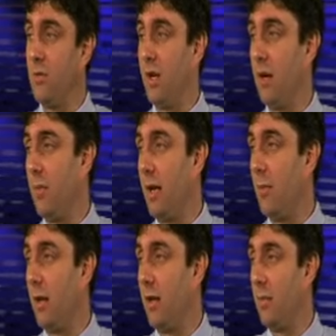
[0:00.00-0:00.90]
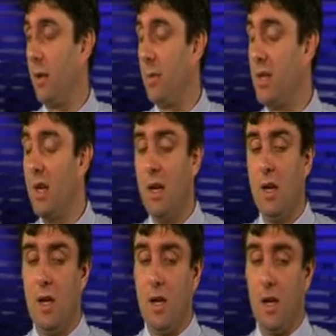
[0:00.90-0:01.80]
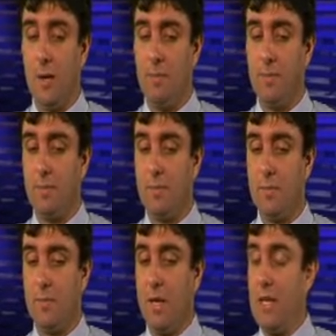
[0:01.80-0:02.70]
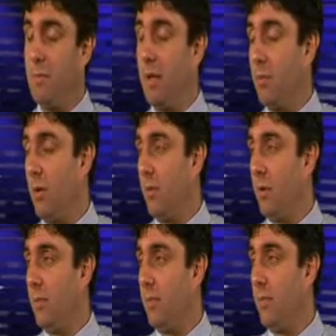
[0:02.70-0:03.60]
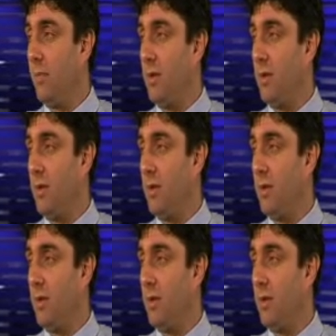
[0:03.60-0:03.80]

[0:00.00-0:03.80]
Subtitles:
Coventry aren't playing well at the moment. Bees' big problem